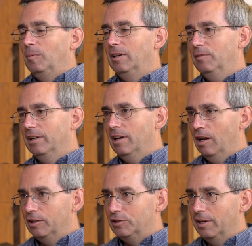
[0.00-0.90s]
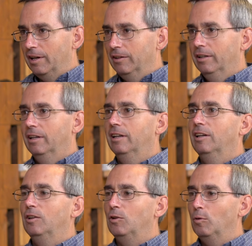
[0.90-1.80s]
We live in a college town.
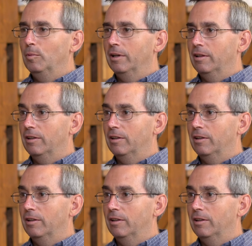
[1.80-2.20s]
Normally,